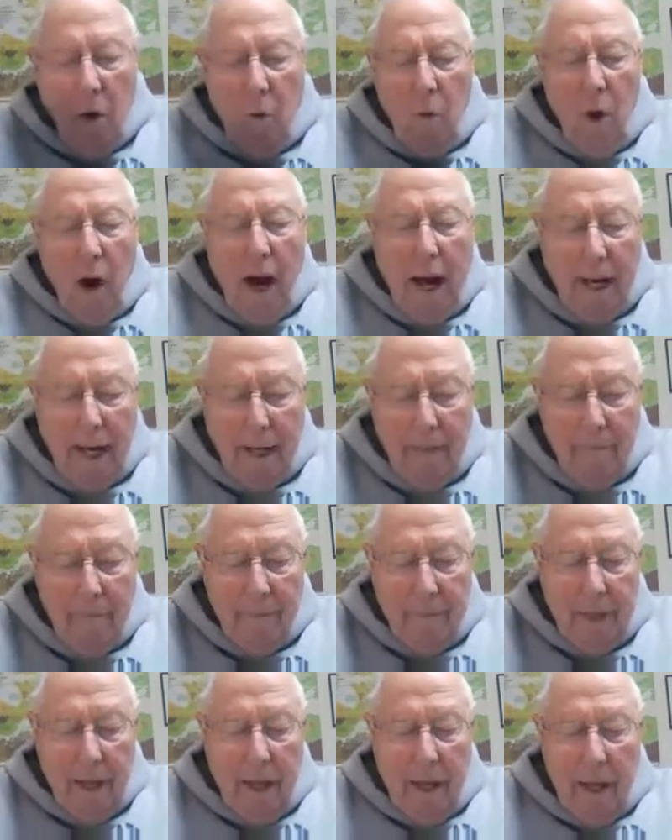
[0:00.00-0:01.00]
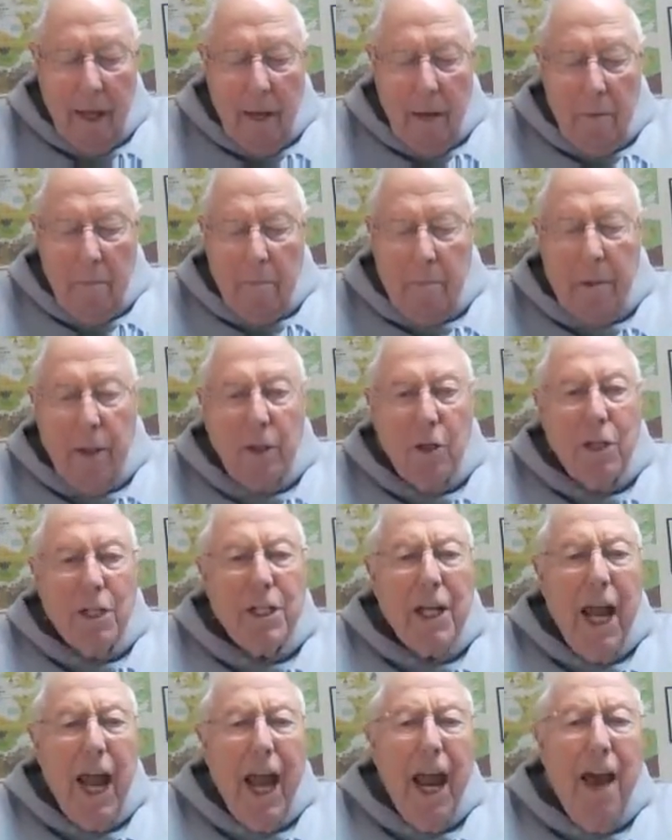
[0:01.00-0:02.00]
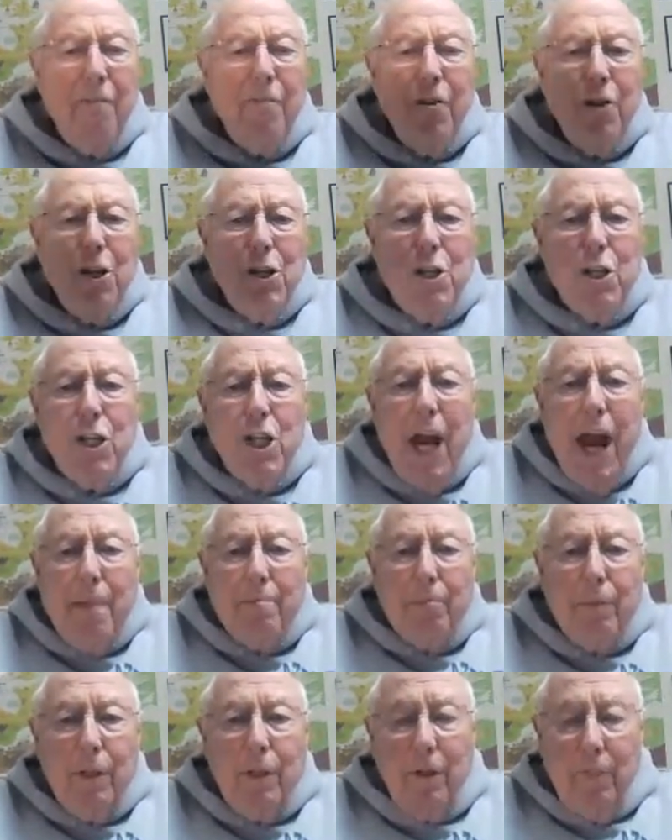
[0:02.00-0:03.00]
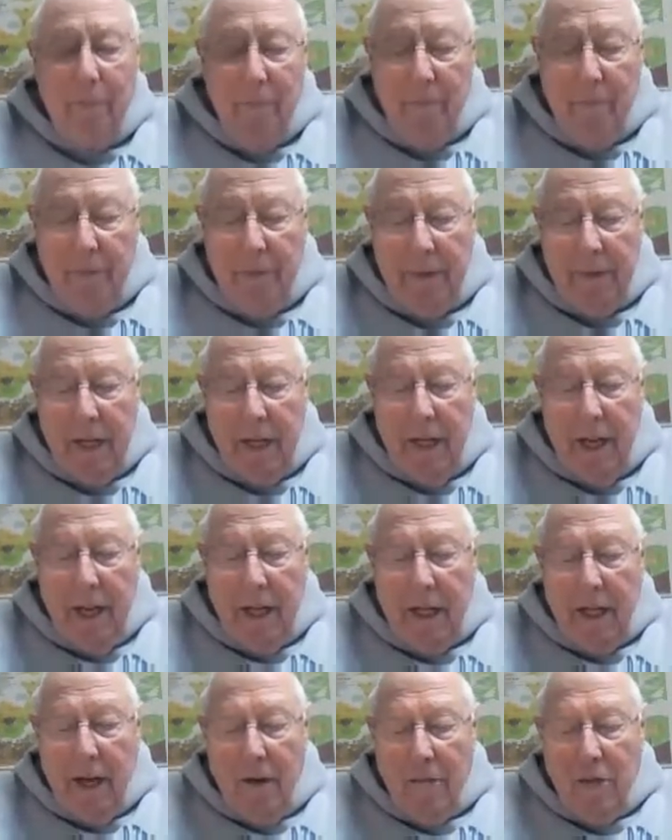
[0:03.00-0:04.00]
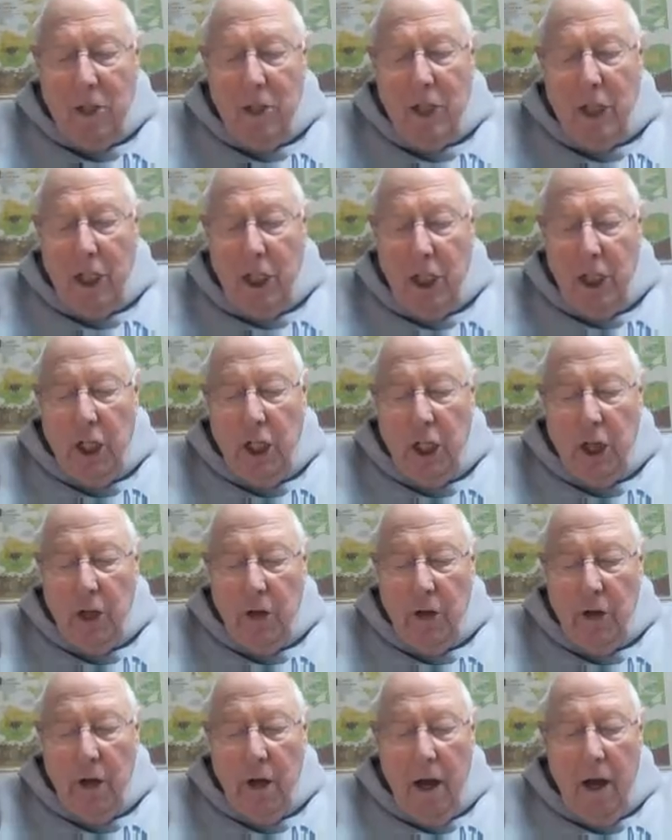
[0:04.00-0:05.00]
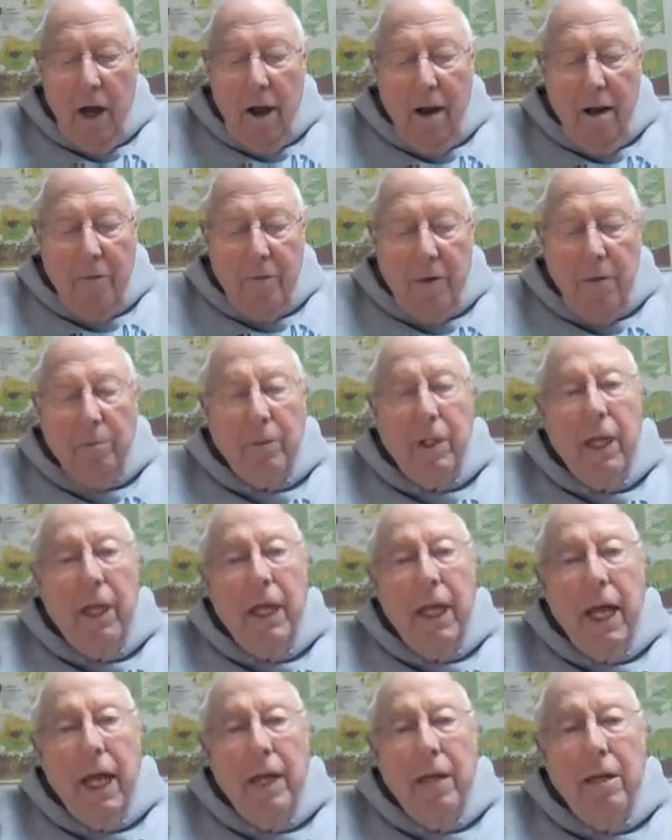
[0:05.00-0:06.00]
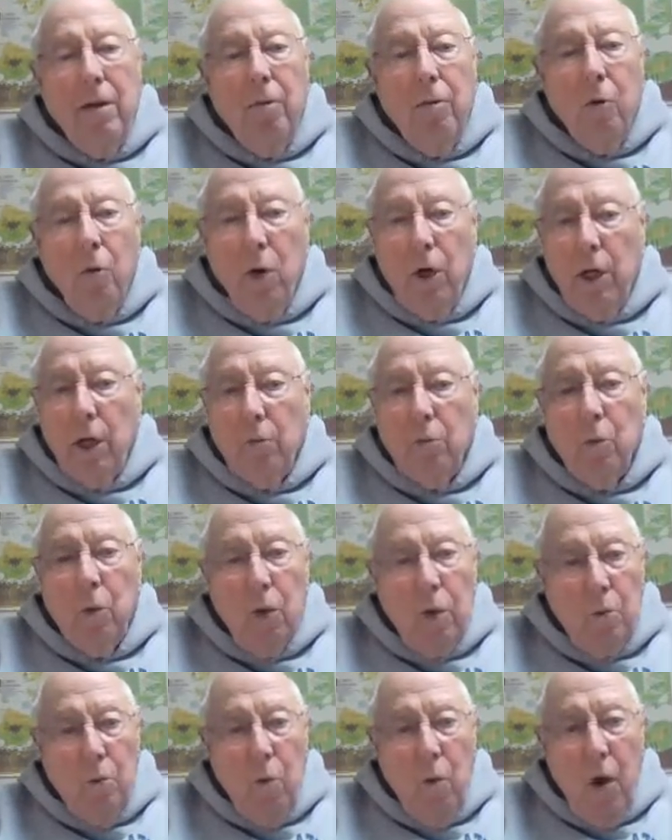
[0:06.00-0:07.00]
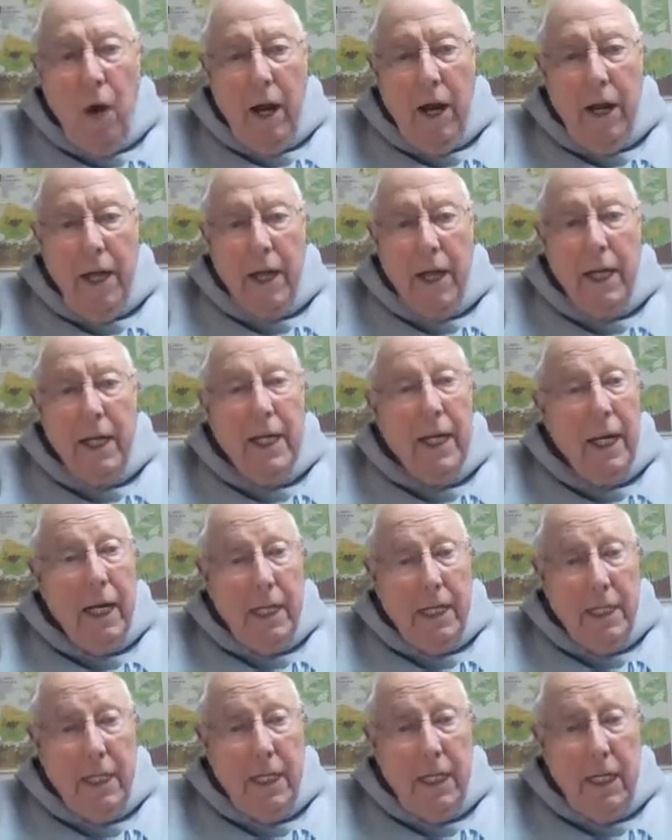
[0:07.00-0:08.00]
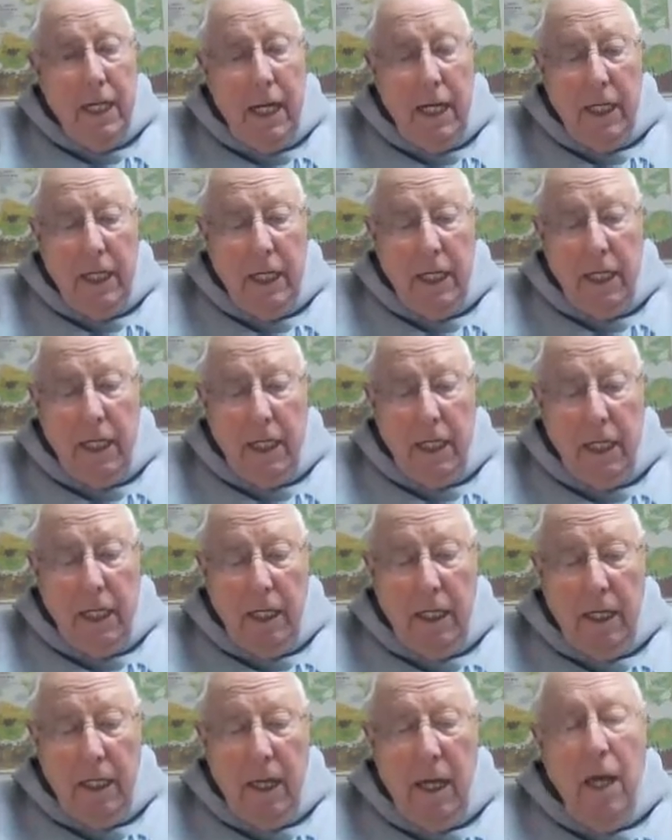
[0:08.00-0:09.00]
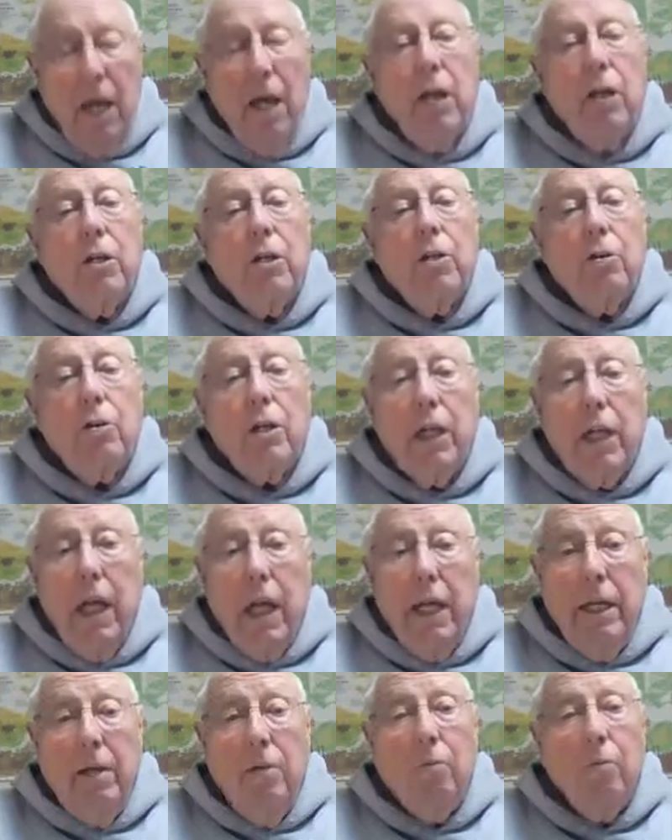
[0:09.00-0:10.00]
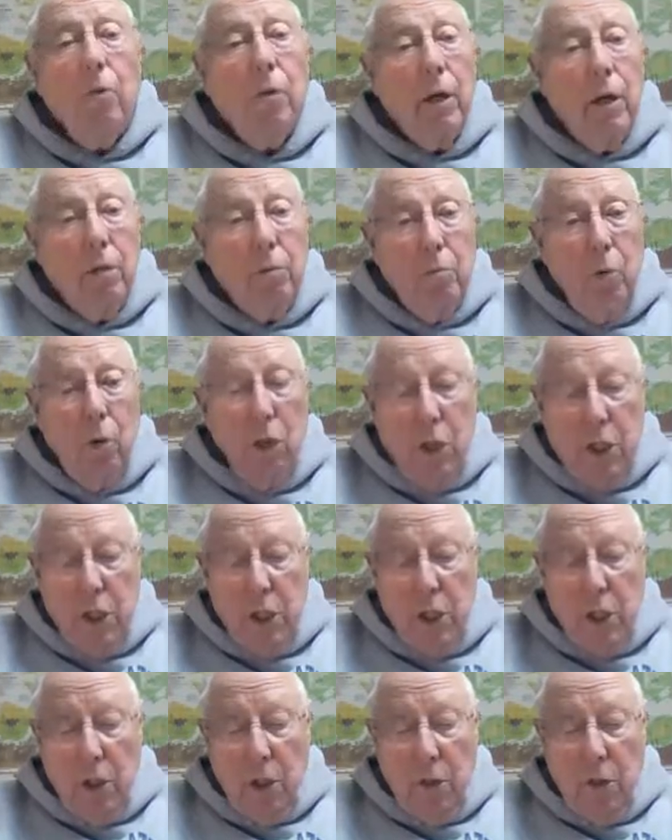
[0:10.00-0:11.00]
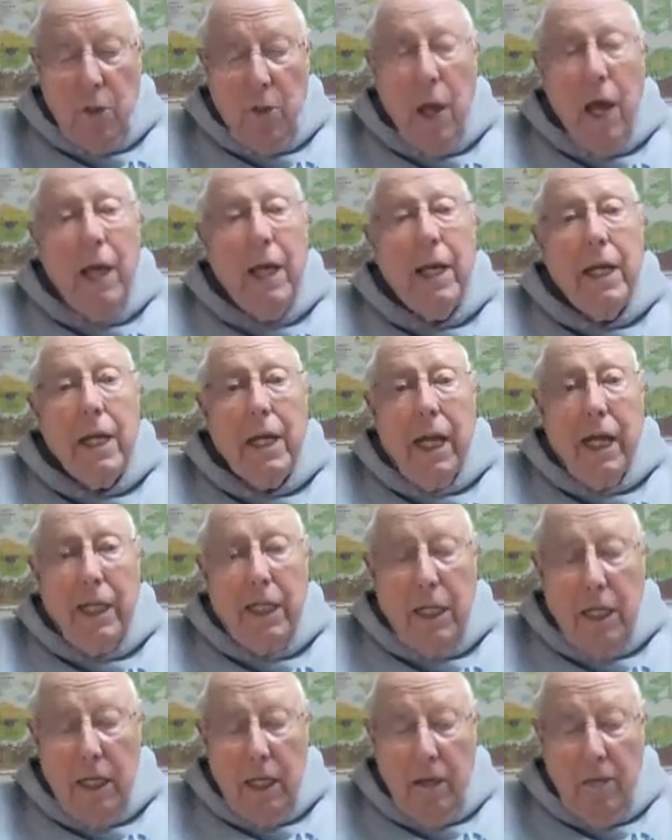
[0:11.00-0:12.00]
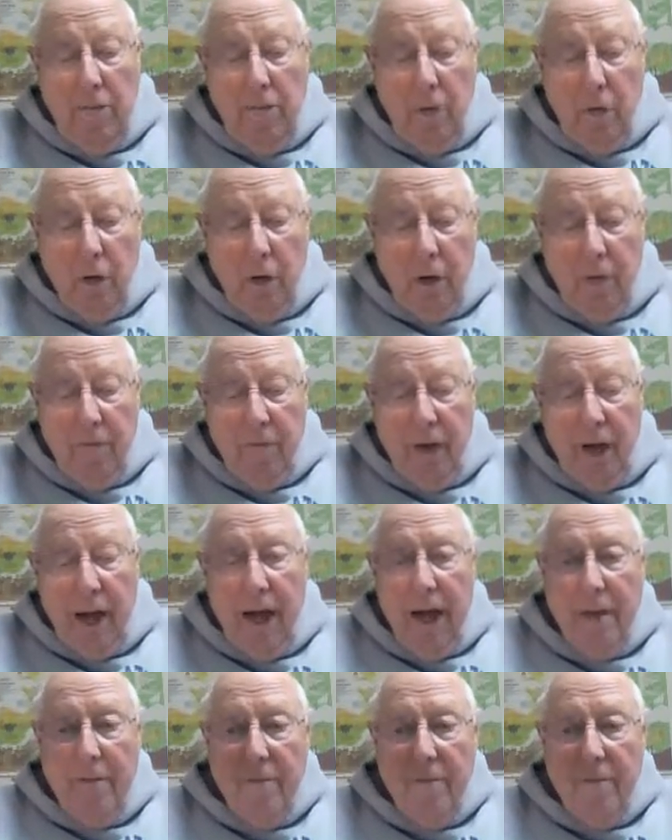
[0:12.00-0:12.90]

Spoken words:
Why? Because every chapter covers a year from the end of World War I, 1918, to the end of World War II, 1945.